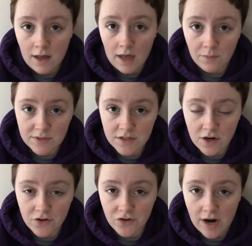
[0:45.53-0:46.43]
and we
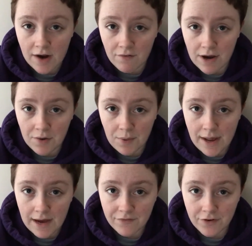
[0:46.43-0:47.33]
started trying right away
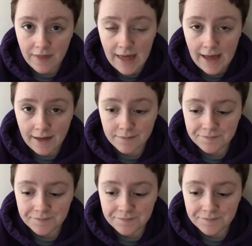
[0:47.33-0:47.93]
after that.